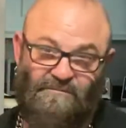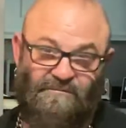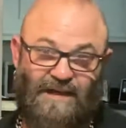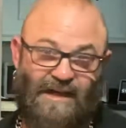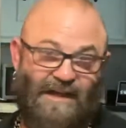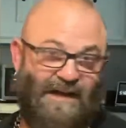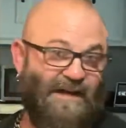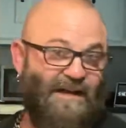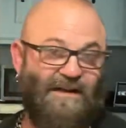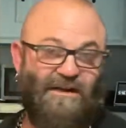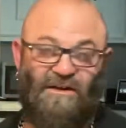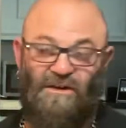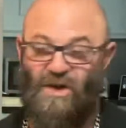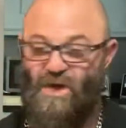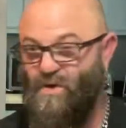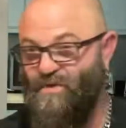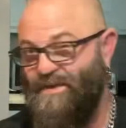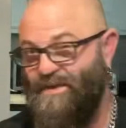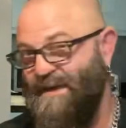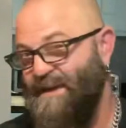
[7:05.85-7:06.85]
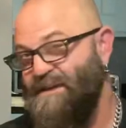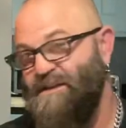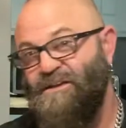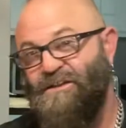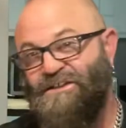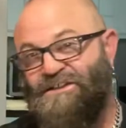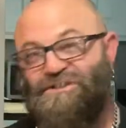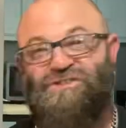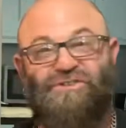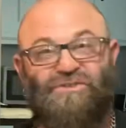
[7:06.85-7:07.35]
I didn't know they
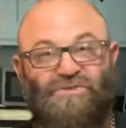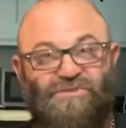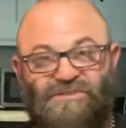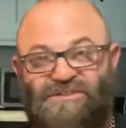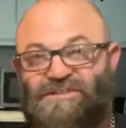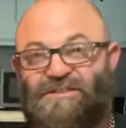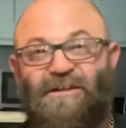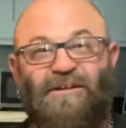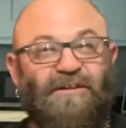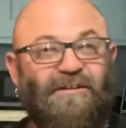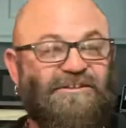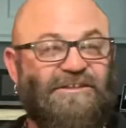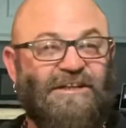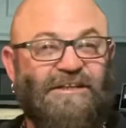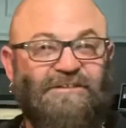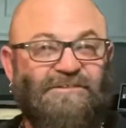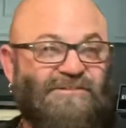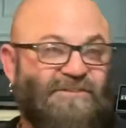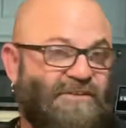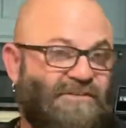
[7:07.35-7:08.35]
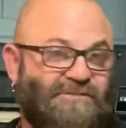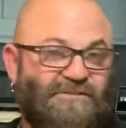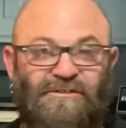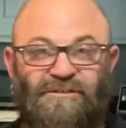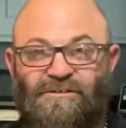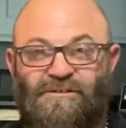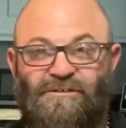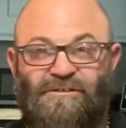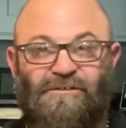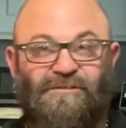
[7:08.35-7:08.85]
juiced gingers.
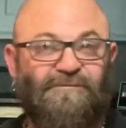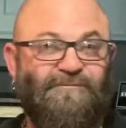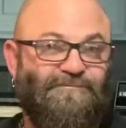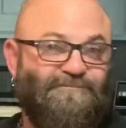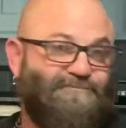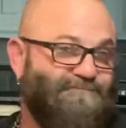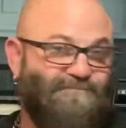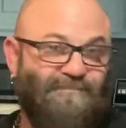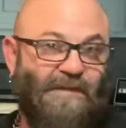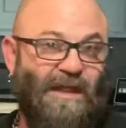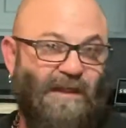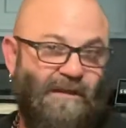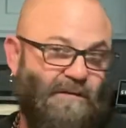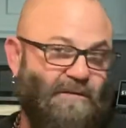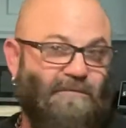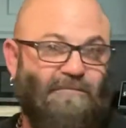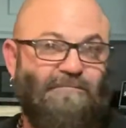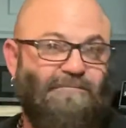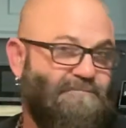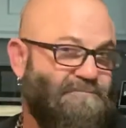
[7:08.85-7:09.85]
I didn't